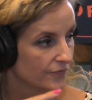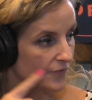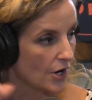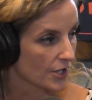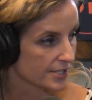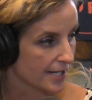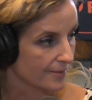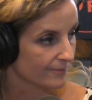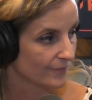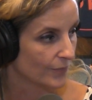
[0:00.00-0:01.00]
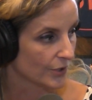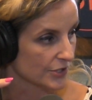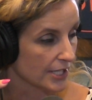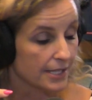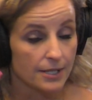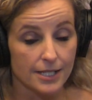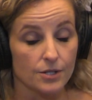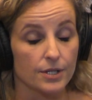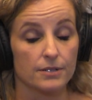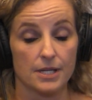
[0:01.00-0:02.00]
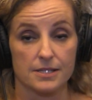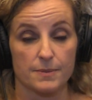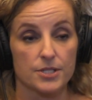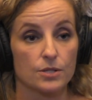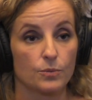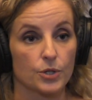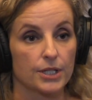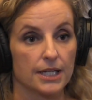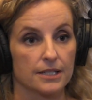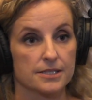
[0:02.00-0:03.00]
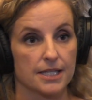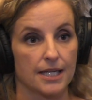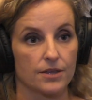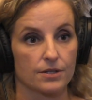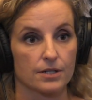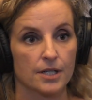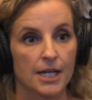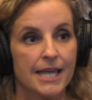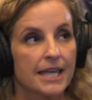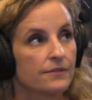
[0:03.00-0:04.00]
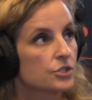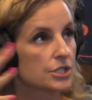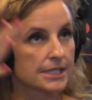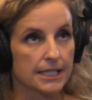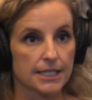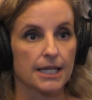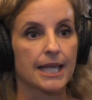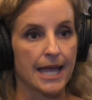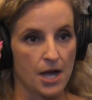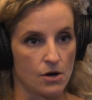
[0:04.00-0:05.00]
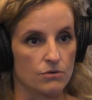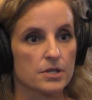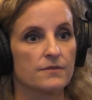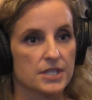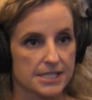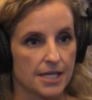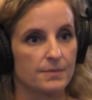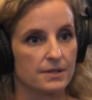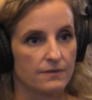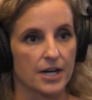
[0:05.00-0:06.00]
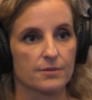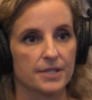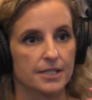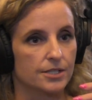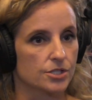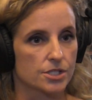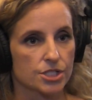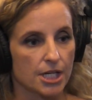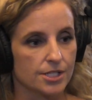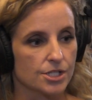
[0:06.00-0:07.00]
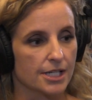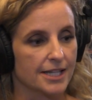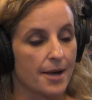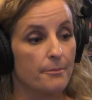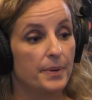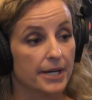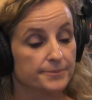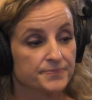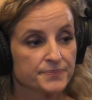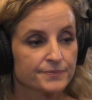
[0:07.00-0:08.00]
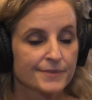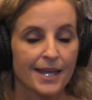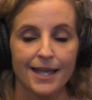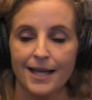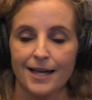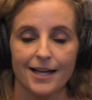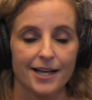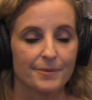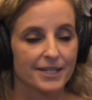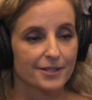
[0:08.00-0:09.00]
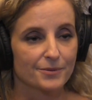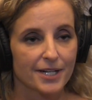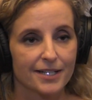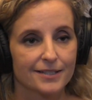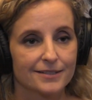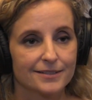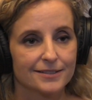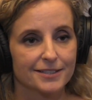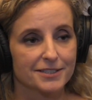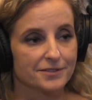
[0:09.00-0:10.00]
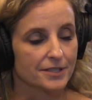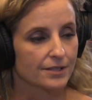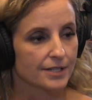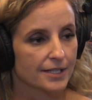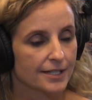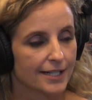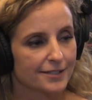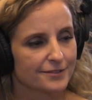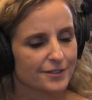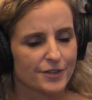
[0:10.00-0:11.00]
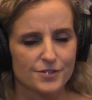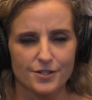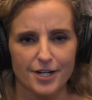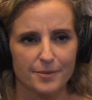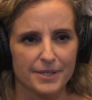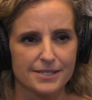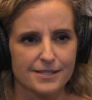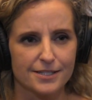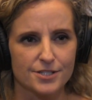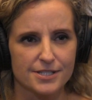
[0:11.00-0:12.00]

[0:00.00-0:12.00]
our time, we're done. You know, and especially working together, even just getting out of the same environment and just changing that. But I mean, I run and I do yoga. I don't know if those are hobbies. That's just